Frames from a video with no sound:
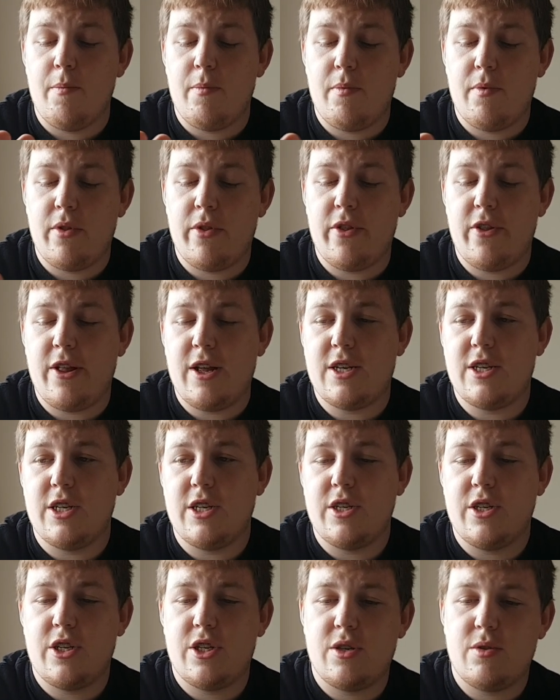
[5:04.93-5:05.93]
This
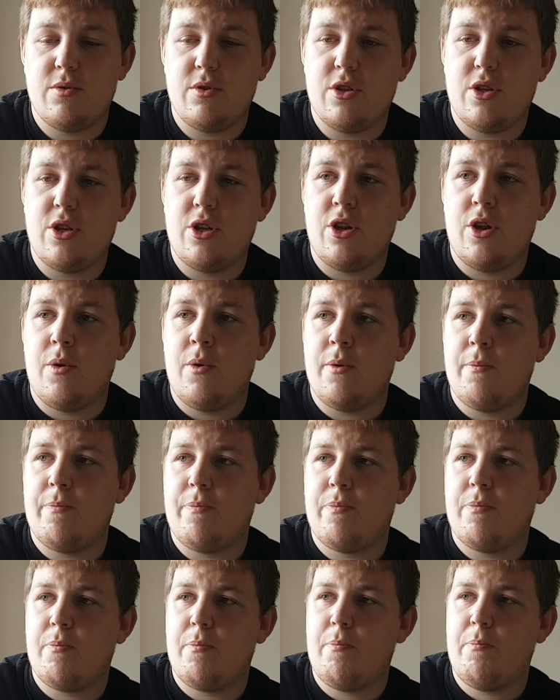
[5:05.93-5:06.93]
is, you know,
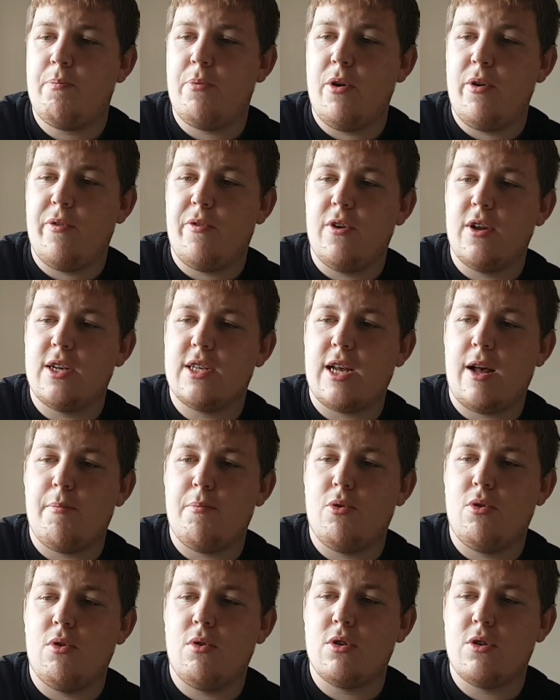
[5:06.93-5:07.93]
beautiful
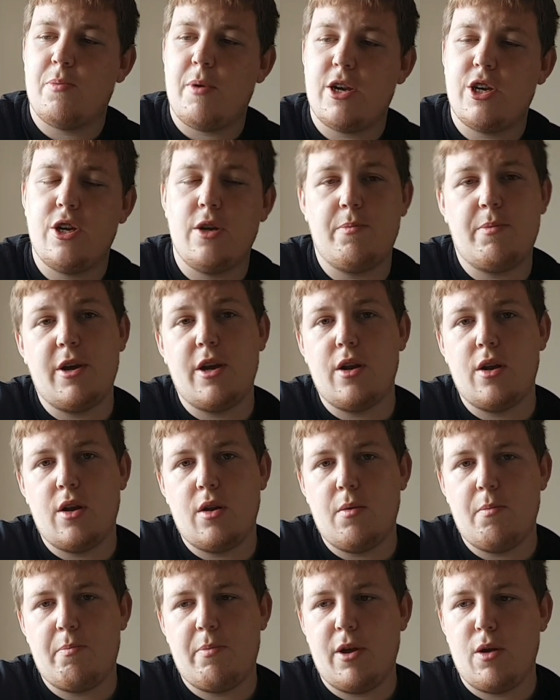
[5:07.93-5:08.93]
example, especially
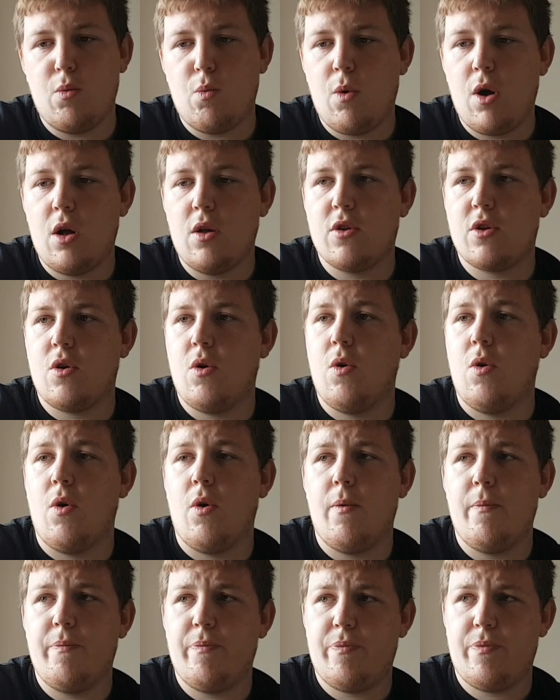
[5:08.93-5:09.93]
being wild caught.